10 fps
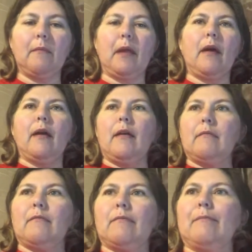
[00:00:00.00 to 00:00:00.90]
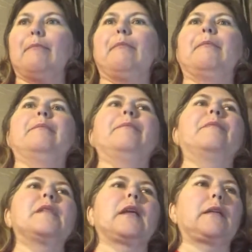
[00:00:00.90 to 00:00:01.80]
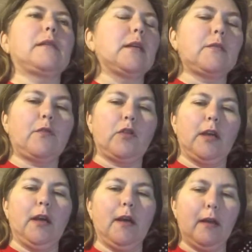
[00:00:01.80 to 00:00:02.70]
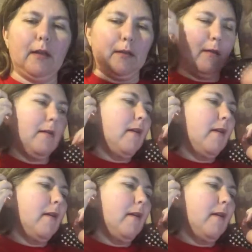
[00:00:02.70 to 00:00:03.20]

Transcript: and I'm not successful yet.